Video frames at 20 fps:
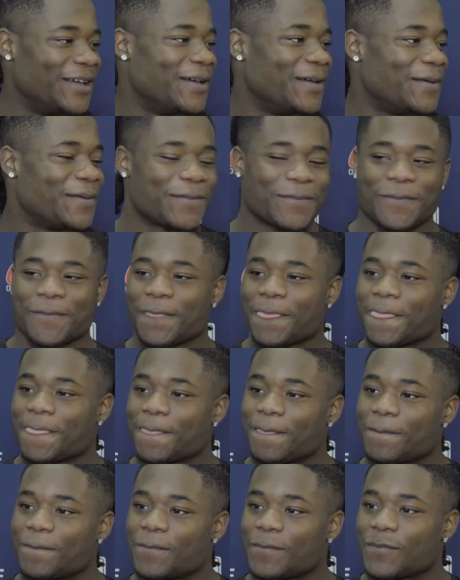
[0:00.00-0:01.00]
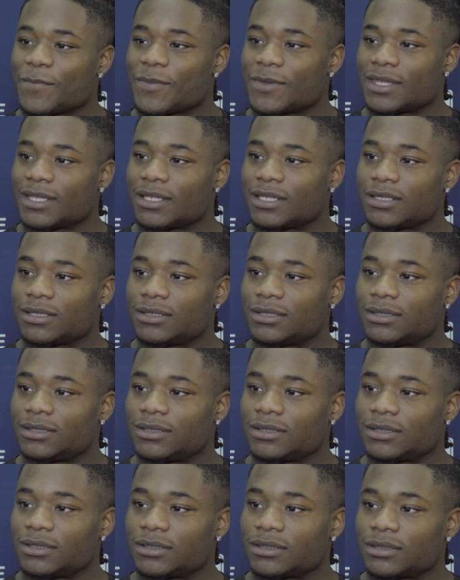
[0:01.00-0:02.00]
How long have you had a dream to play in the
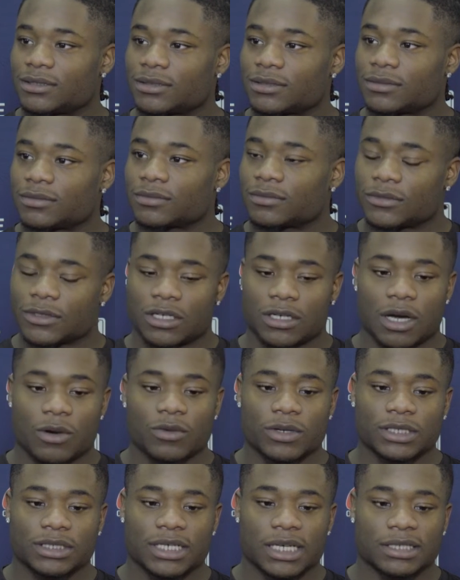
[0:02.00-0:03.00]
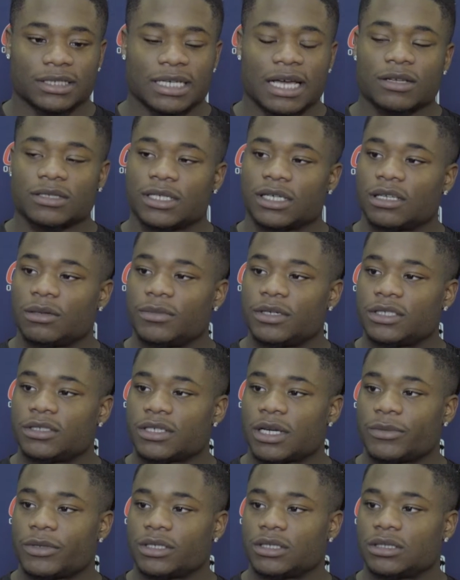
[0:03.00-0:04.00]
NFL? Uh, I want to say since I was
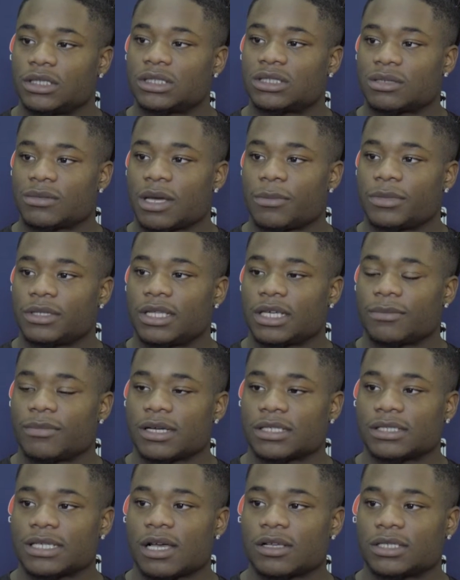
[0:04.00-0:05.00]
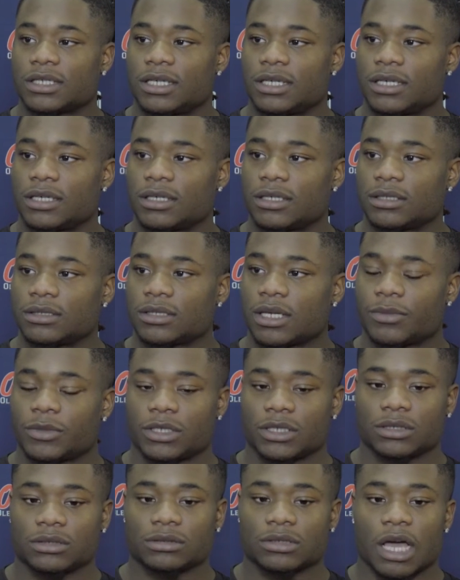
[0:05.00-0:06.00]
elementary. I mean, this is something I've been thinking about since I was a kid. I
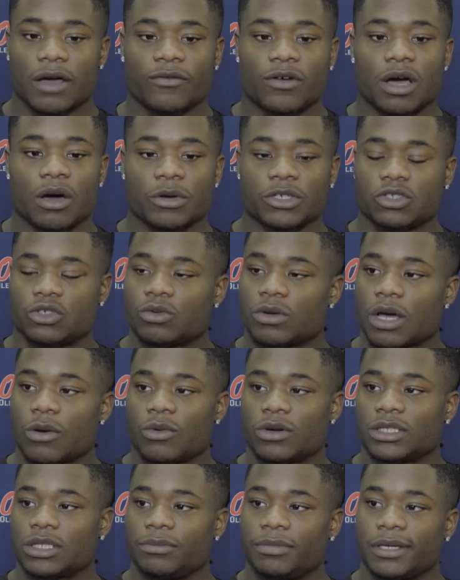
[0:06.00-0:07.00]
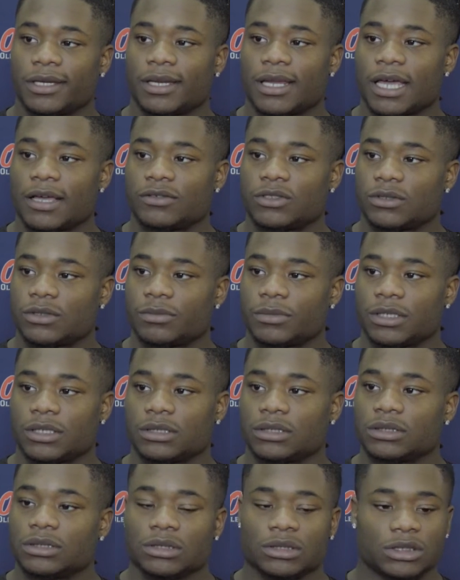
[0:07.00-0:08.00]
mean, I've always knew what I wanted to be in life. So I mean,
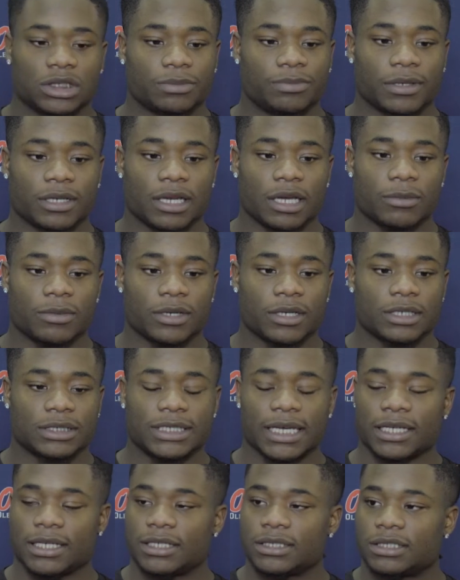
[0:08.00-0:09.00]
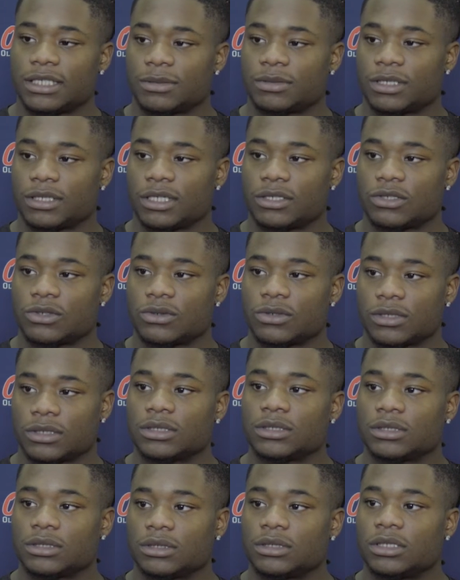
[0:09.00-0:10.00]
just being able here to take these steps to get to it,
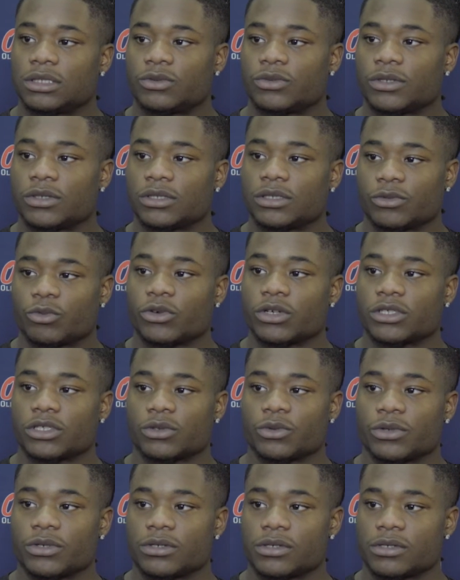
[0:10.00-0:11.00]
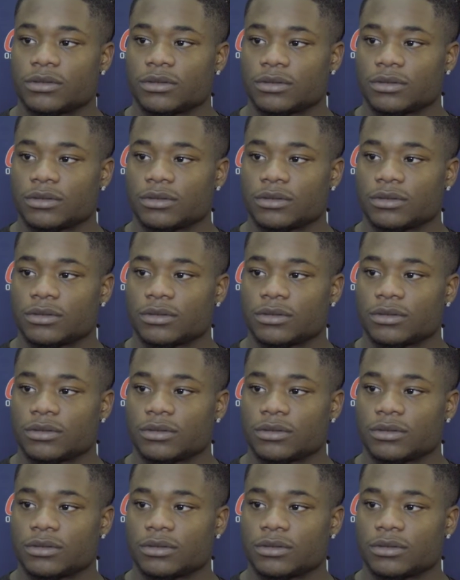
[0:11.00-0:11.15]
it's real, it's real surreal